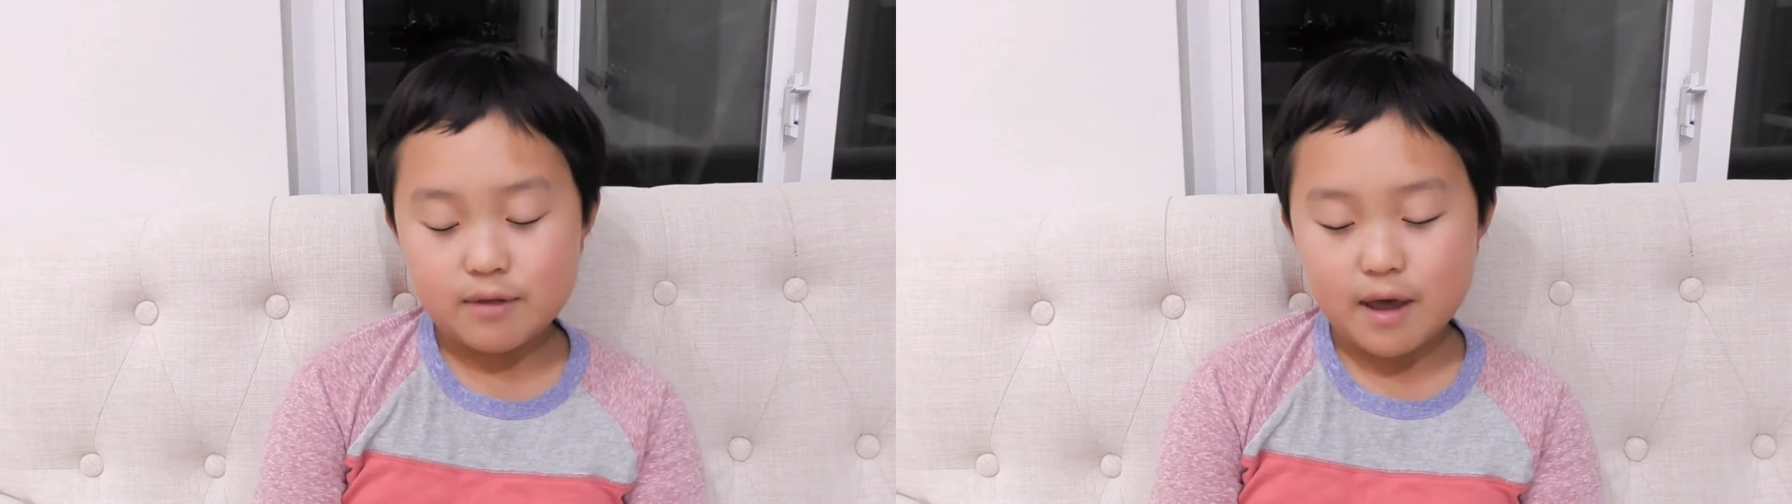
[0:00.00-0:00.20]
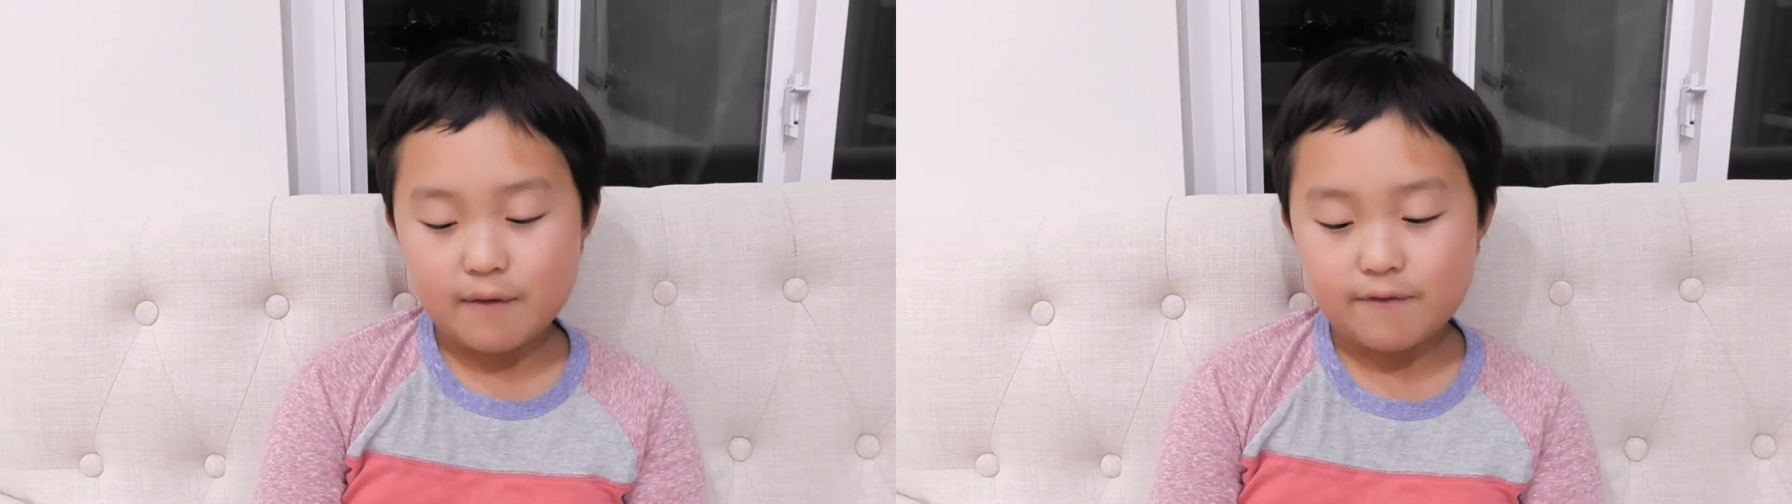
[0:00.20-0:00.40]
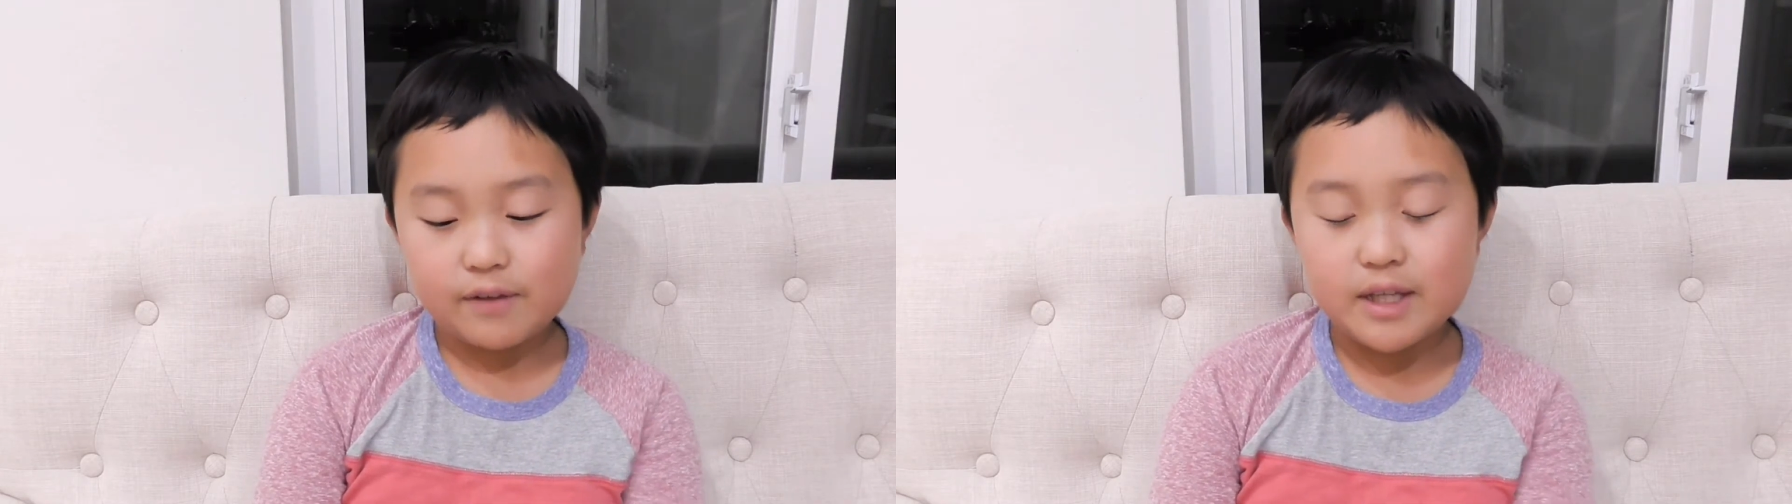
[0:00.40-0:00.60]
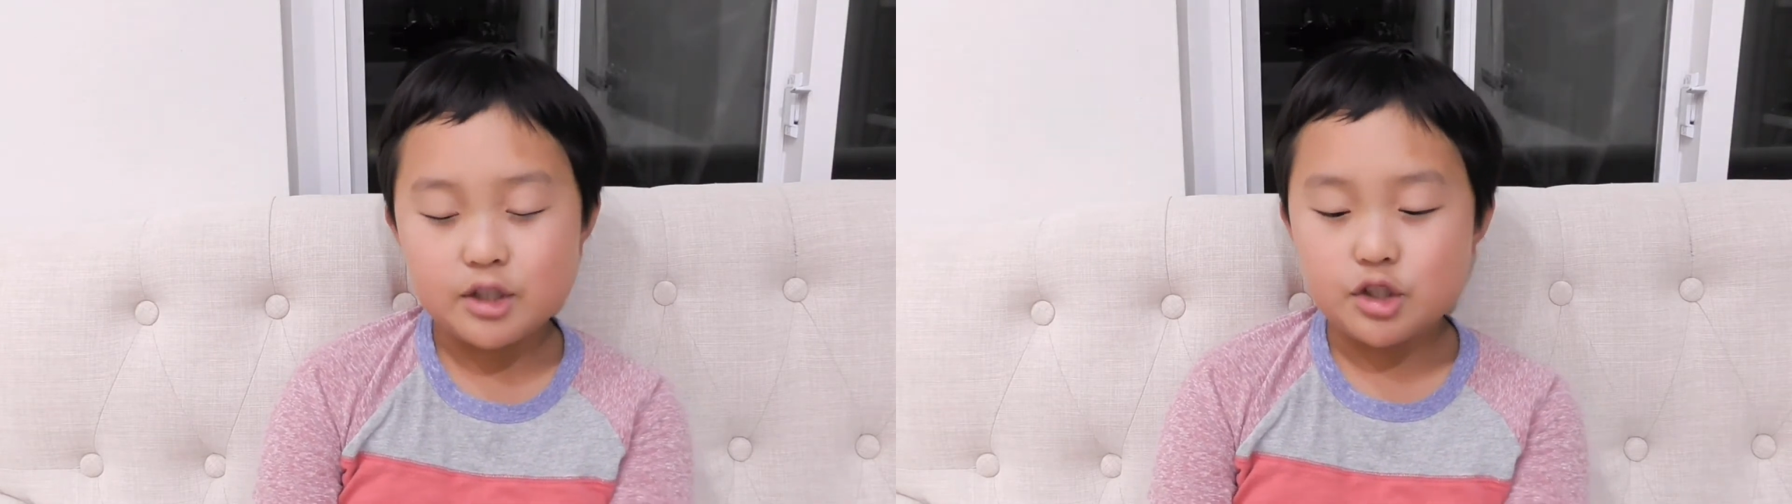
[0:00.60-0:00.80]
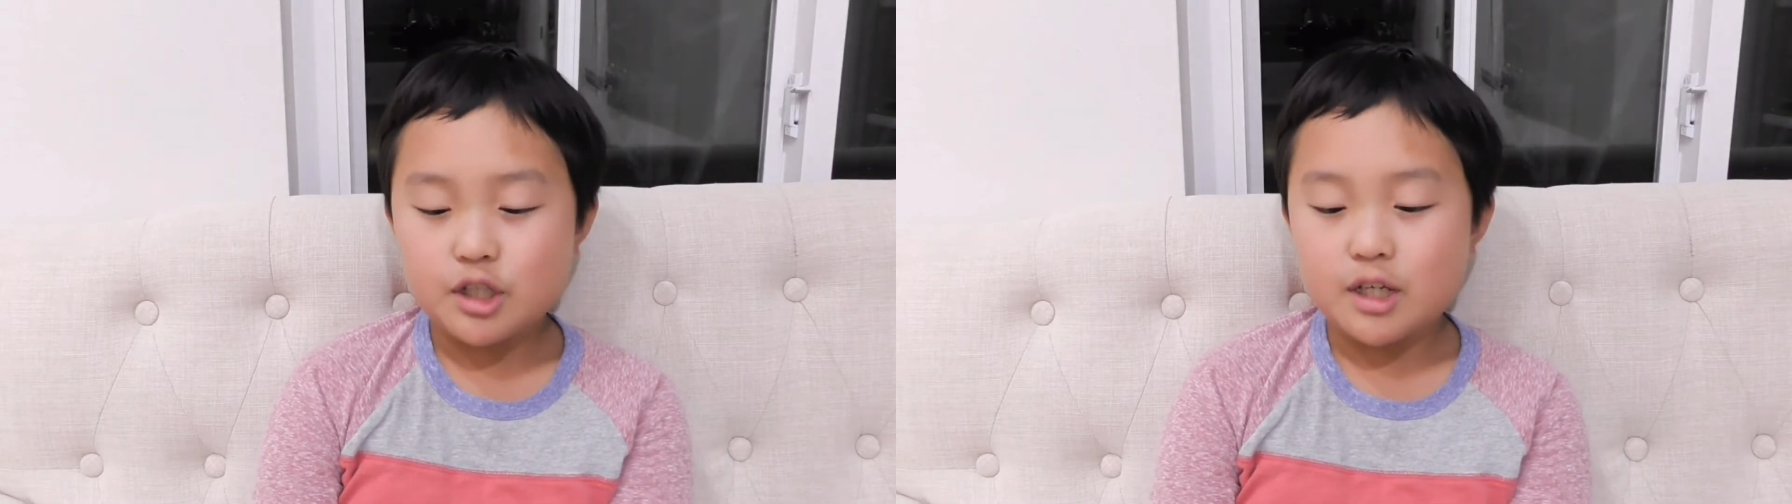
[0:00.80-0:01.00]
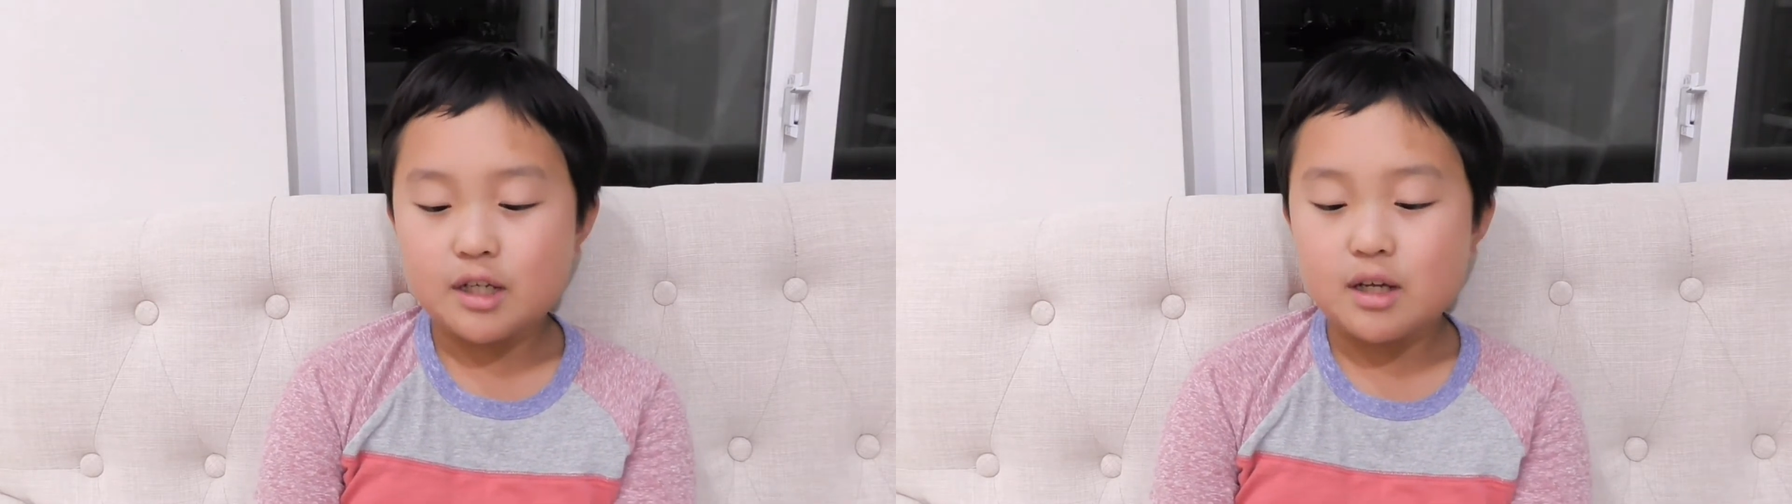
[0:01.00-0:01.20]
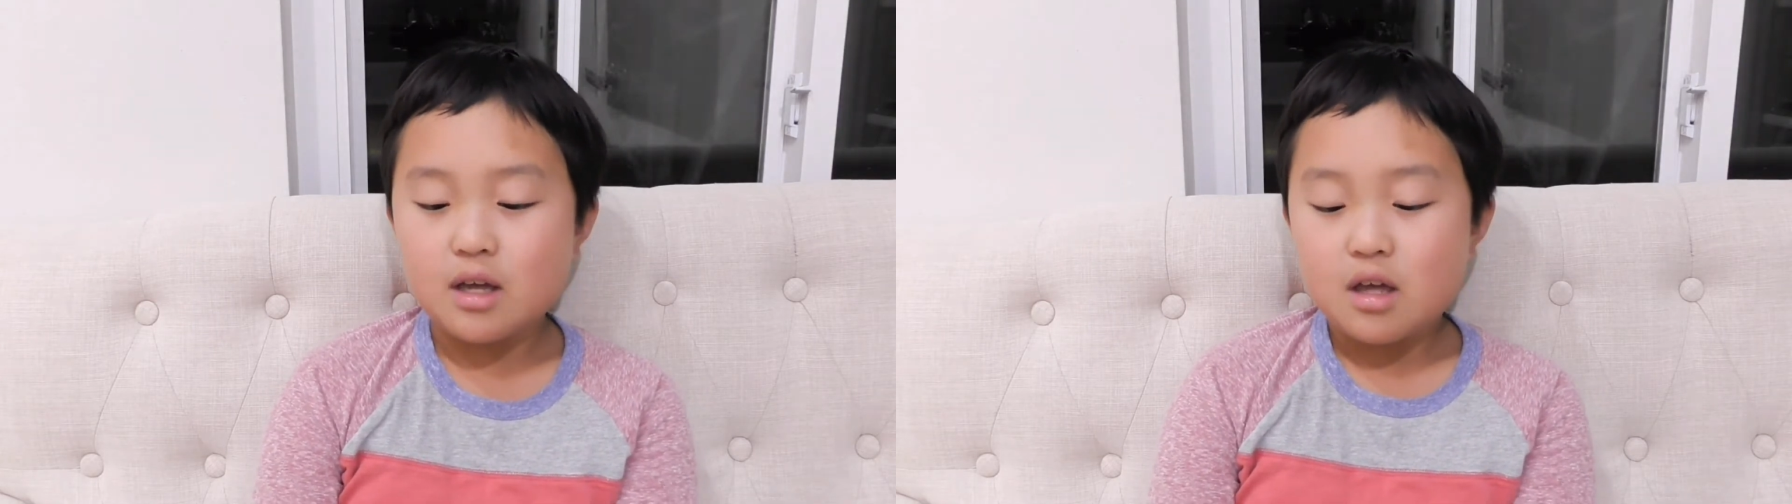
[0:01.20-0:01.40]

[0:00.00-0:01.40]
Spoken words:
without flinching.